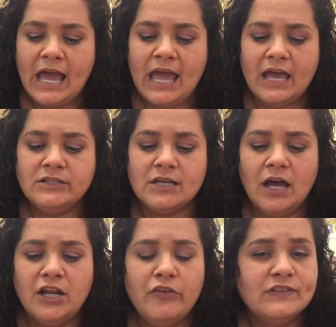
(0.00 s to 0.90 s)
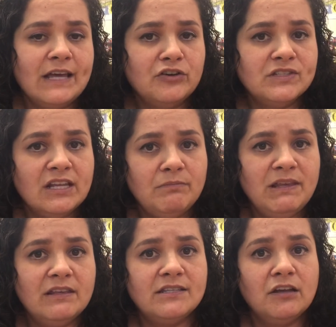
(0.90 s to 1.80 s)
And another center is going to
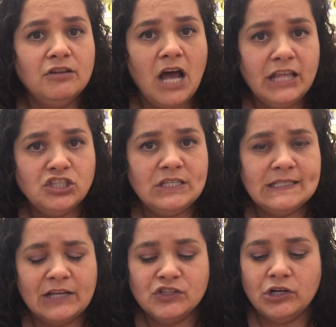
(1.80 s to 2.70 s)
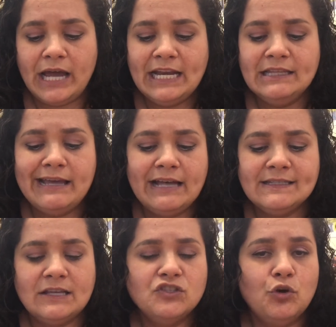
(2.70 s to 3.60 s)
be the technology center. And in
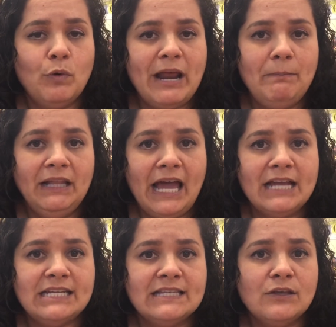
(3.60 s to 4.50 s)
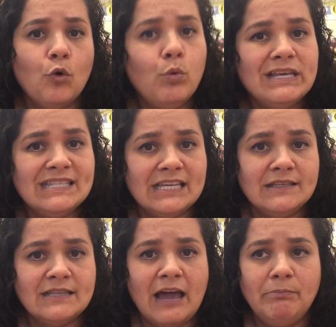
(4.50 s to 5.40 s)
that center, what I planned is the
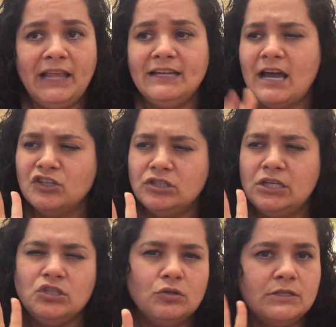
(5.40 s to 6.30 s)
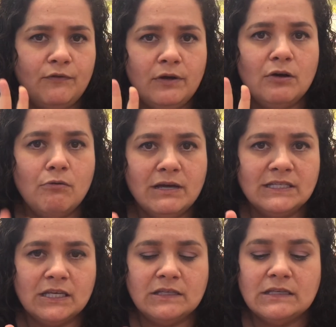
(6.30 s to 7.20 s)
quizzes. I planned actually 2 different
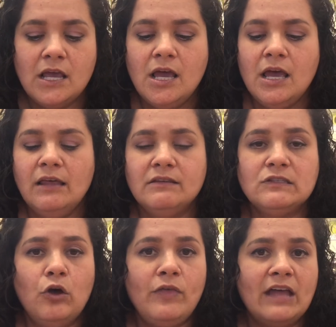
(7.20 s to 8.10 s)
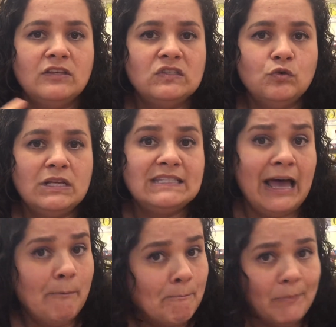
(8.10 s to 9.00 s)
quizzes so that the students
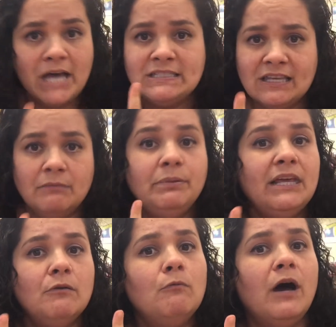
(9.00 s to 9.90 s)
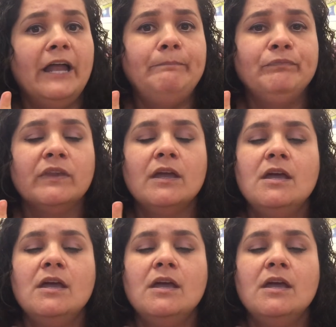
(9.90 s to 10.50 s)
must complete one.